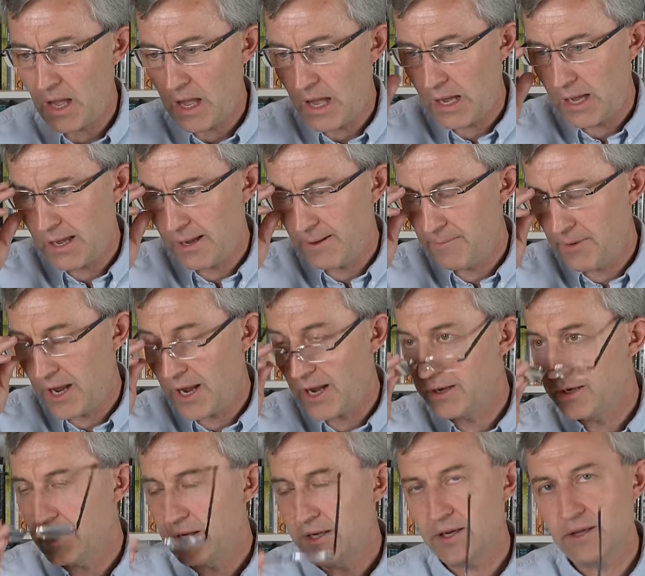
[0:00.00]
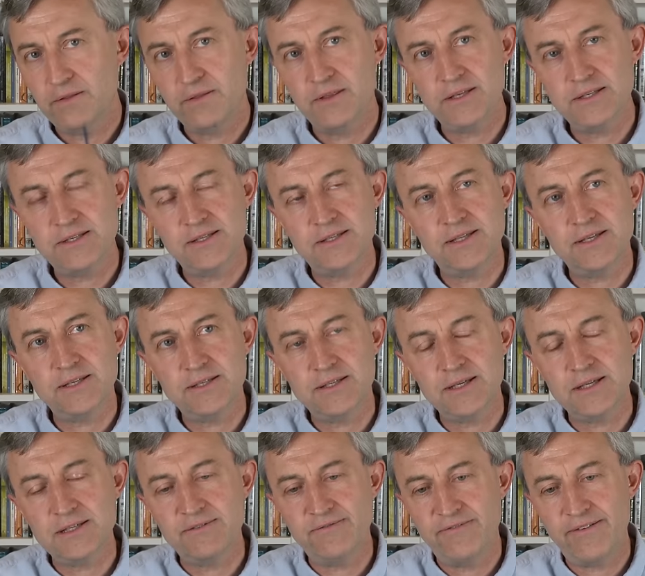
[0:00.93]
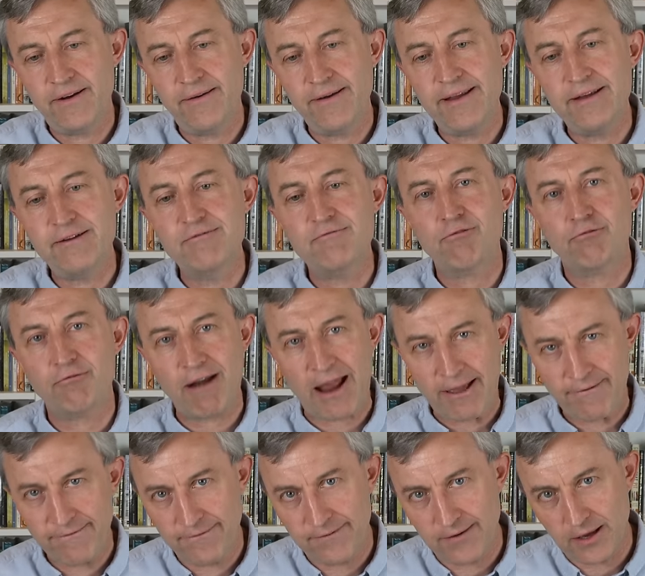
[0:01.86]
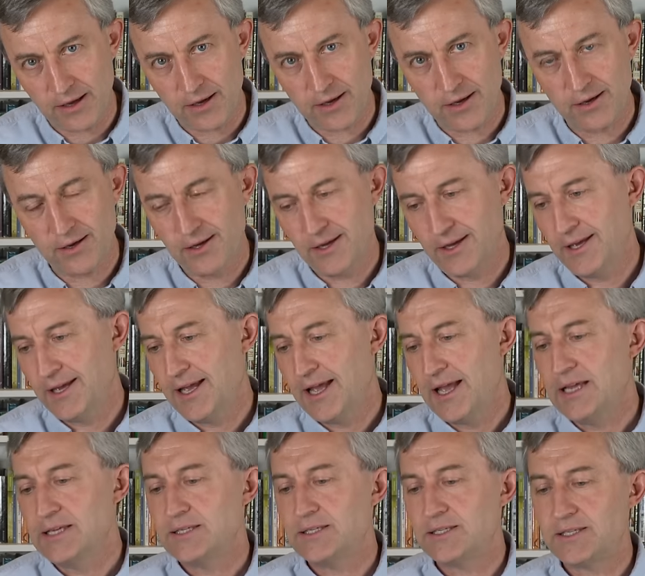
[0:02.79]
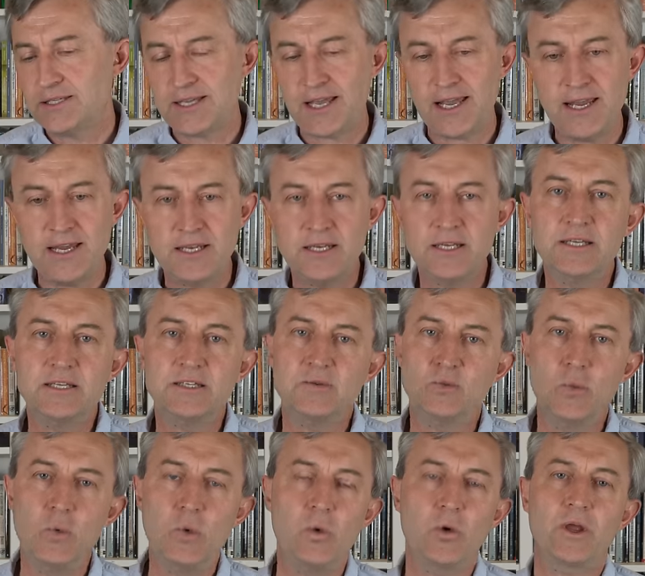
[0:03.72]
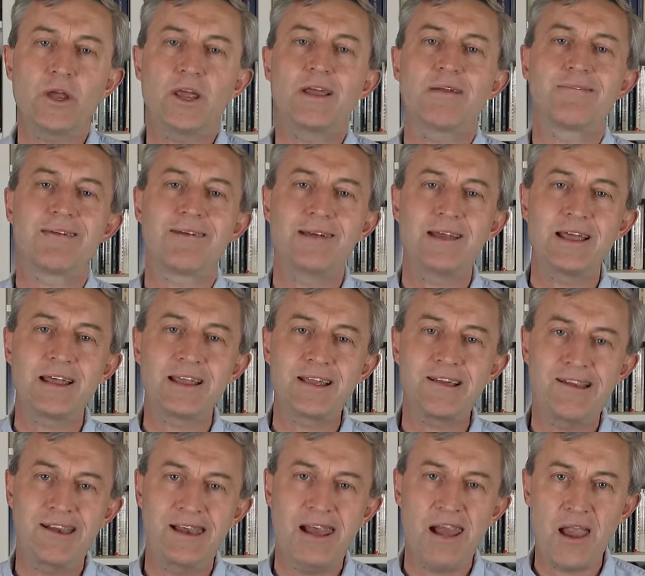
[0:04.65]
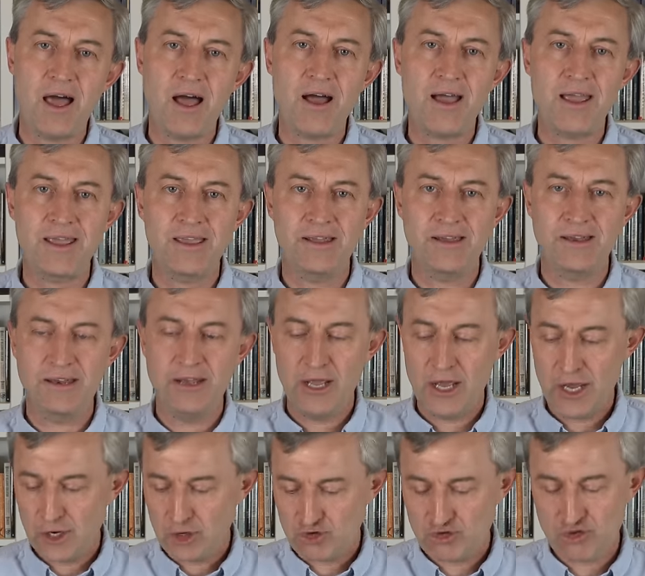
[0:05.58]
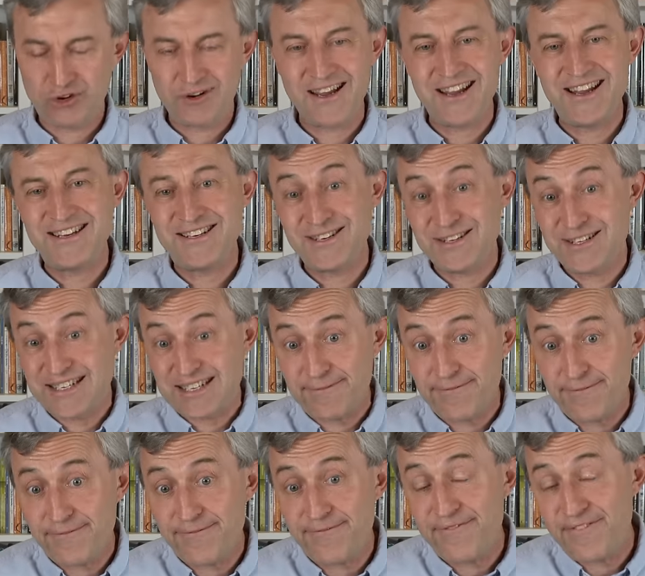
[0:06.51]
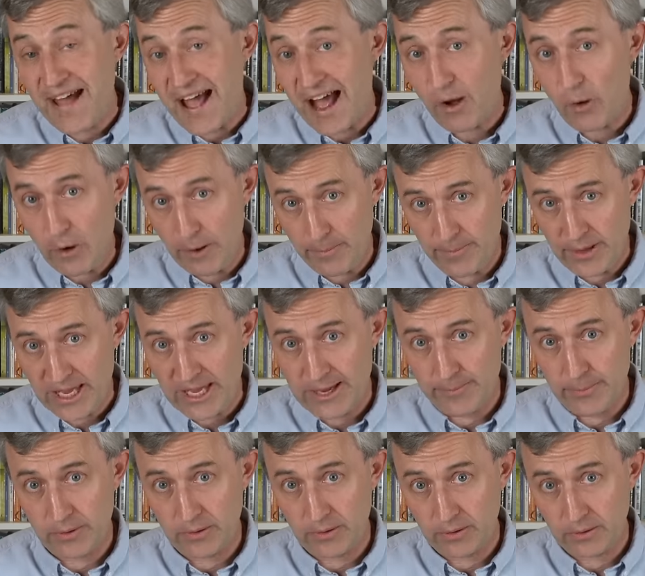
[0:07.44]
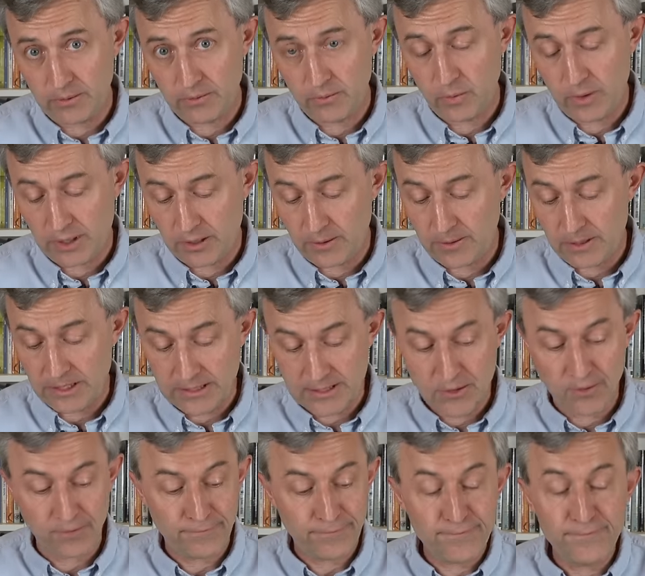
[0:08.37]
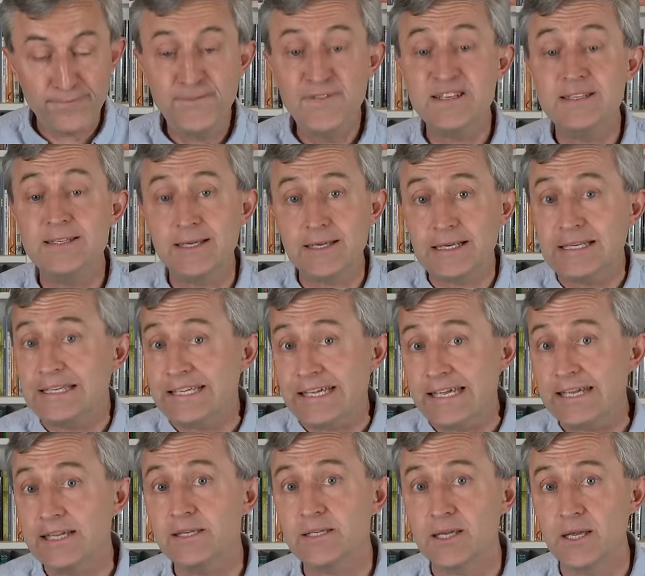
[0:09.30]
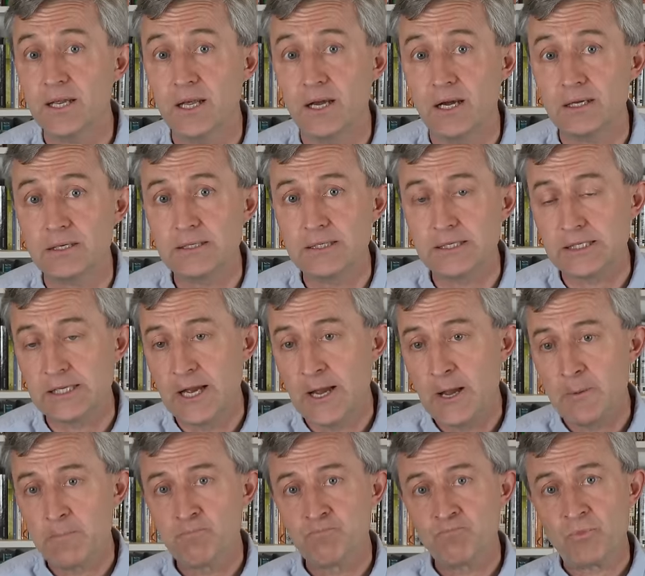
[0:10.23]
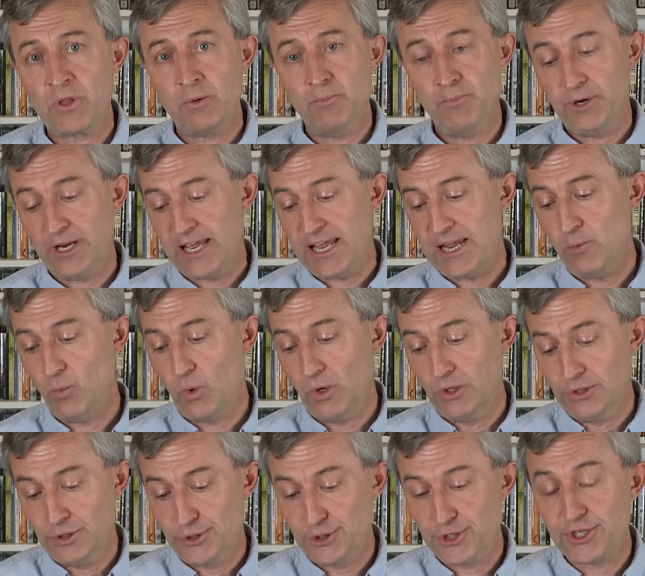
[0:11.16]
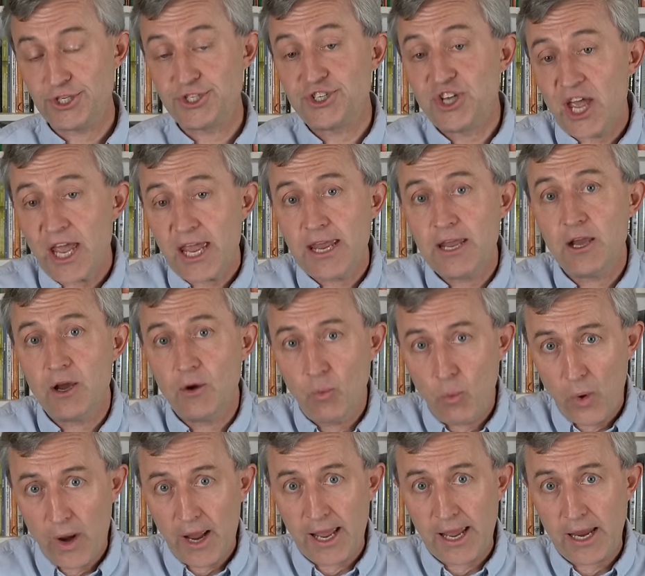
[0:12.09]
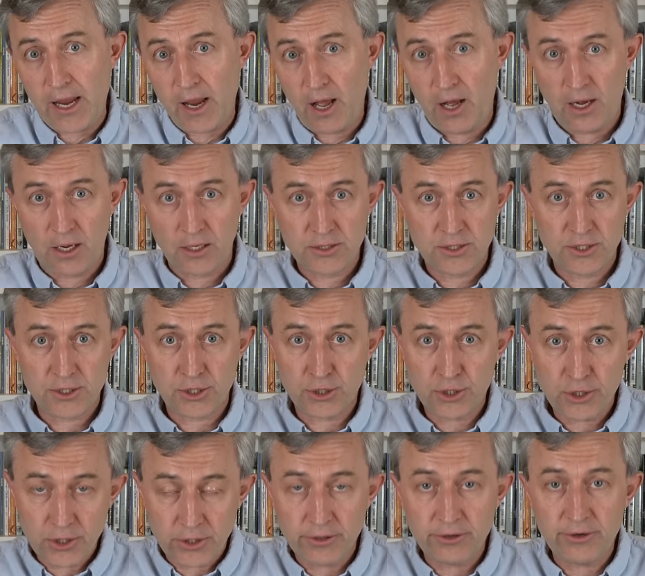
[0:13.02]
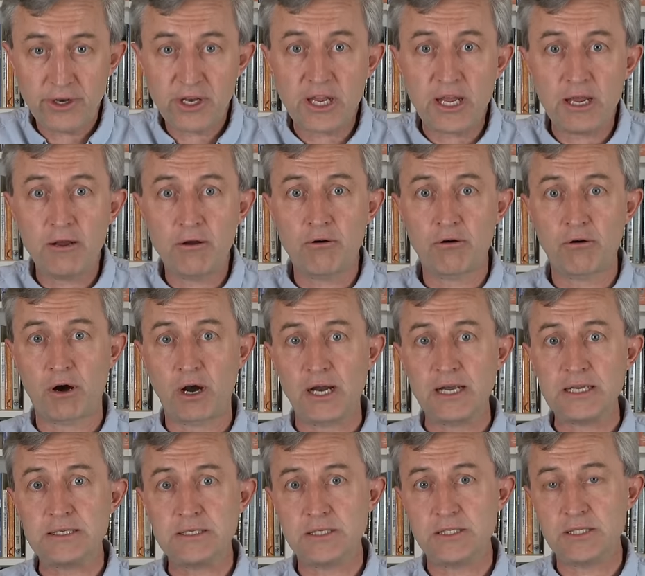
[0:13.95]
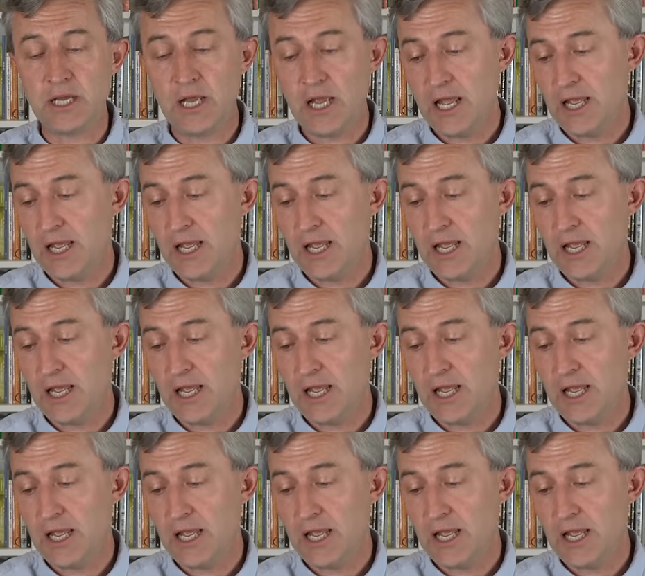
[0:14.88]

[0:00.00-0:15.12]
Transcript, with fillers: And you know, this is very graphic. Satan is walking around like a lion, trying to devour people. Well, he's not physically eating us, but he wants to take away our security in Christ.